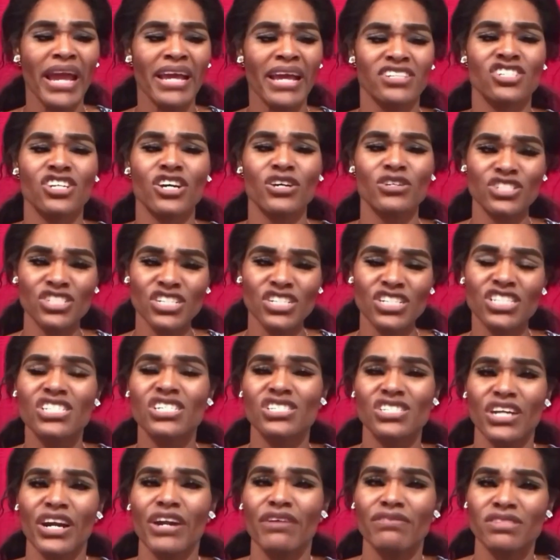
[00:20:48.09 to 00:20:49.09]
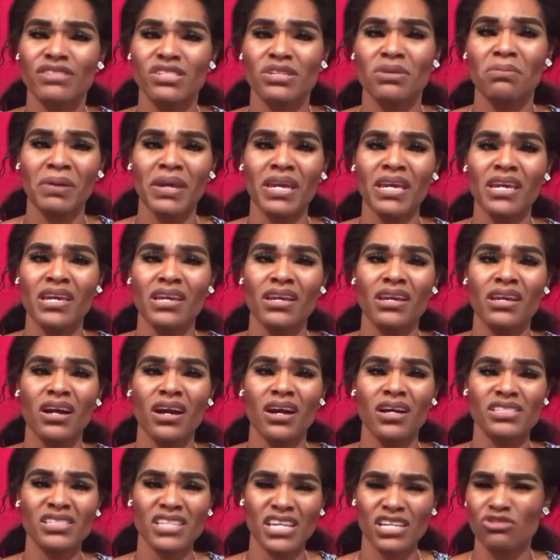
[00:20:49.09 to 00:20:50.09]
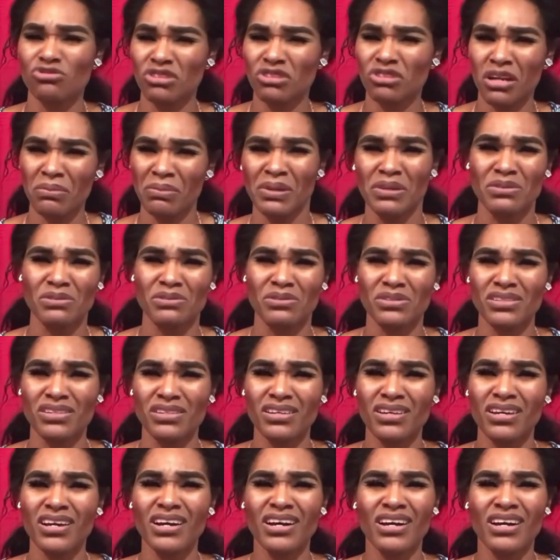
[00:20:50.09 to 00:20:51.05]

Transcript: so she deserved to be sexually abused?